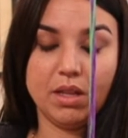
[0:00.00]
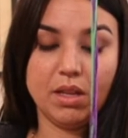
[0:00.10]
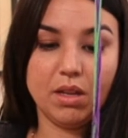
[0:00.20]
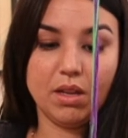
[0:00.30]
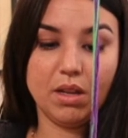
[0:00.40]

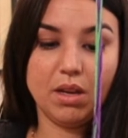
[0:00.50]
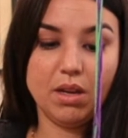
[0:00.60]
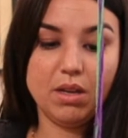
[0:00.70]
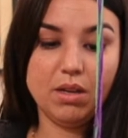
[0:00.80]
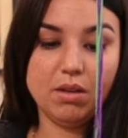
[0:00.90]

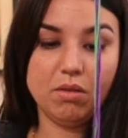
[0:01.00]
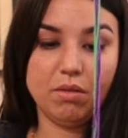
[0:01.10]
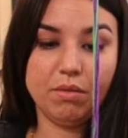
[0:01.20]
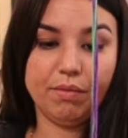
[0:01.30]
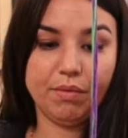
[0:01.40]
Okay.
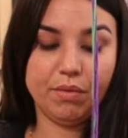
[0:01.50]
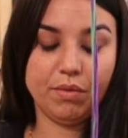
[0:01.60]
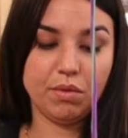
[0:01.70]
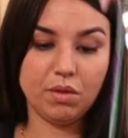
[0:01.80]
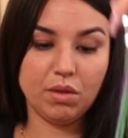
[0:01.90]

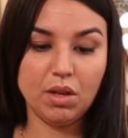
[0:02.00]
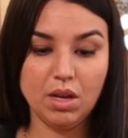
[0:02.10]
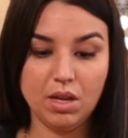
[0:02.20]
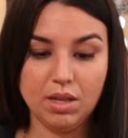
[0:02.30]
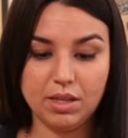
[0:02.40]

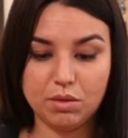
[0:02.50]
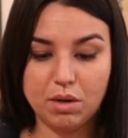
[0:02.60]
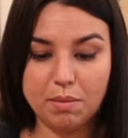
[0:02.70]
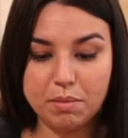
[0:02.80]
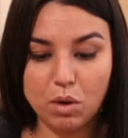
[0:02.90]
This one I'm
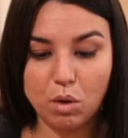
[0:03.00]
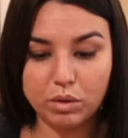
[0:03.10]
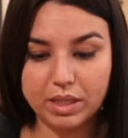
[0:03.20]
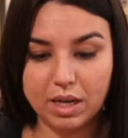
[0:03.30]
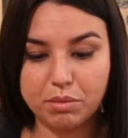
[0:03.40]
gonna be holding
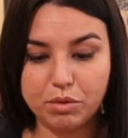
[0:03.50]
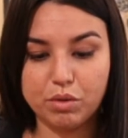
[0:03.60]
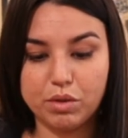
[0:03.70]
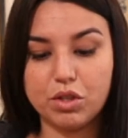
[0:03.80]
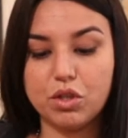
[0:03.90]
up to the
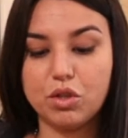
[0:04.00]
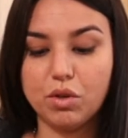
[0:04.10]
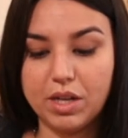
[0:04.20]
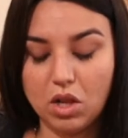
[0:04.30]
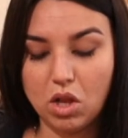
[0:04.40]
screen
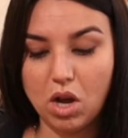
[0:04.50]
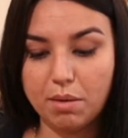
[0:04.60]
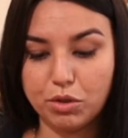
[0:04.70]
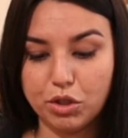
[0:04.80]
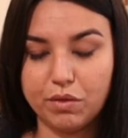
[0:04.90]
a lot. I'm
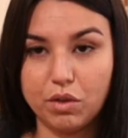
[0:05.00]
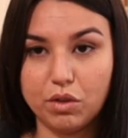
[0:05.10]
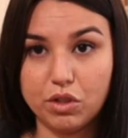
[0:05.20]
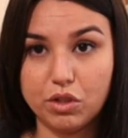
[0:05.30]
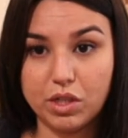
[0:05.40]
sure you've noticed
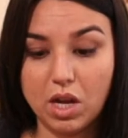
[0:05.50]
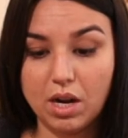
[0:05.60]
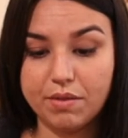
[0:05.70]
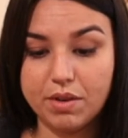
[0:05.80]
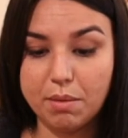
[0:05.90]
there's a lot of
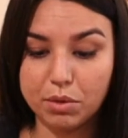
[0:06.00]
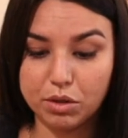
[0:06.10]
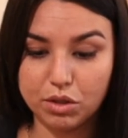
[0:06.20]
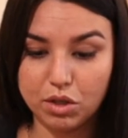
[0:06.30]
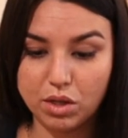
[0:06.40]
numbers
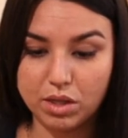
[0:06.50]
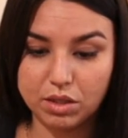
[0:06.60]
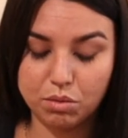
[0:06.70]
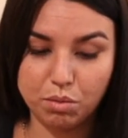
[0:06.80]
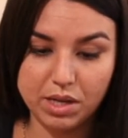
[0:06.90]
on this
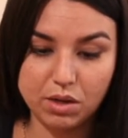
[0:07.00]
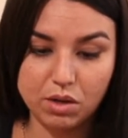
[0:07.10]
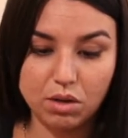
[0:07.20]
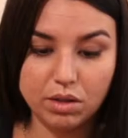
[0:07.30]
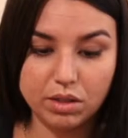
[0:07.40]

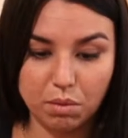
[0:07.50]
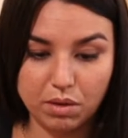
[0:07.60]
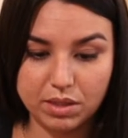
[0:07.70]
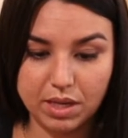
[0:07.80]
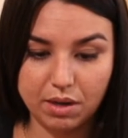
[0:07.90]
wheel as well as
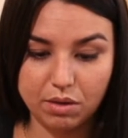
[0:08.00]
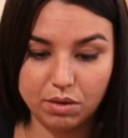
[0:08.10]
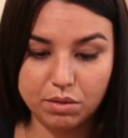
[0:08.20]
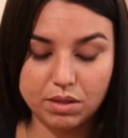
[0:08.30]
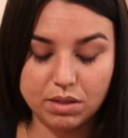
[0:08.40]

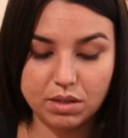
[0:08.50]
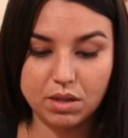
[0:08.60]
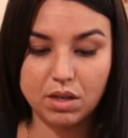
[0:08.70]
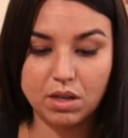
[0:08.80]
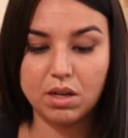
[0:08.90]
arrows.
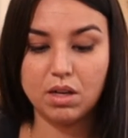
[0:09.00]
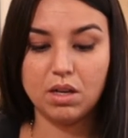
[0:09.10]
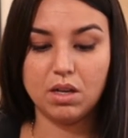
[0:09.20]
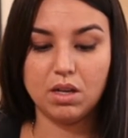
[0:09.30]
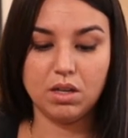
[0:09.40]

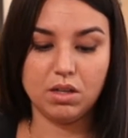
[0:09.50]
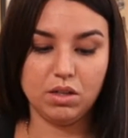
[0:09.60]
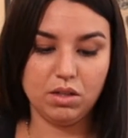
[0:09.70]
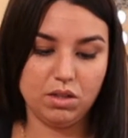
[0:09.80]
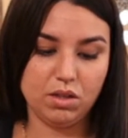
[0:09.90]

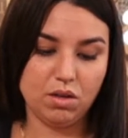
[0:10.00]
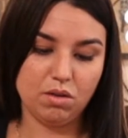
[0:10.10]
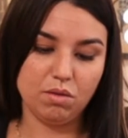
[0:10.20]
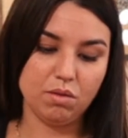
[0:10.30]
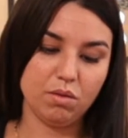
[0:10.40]
So
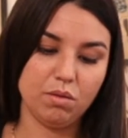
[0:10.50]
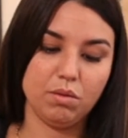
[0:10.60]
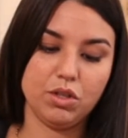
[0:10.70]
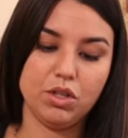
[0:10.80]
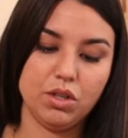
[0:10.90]
what
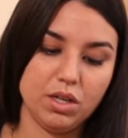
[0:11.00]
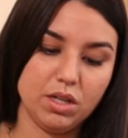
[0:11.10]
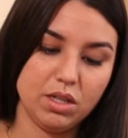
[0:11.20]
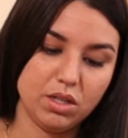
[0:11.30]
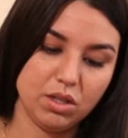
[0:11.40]
you're gonna
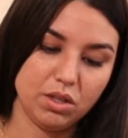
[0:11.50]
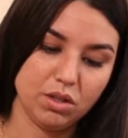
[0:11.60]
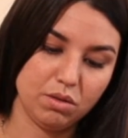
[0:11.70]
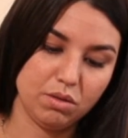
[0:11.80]
do,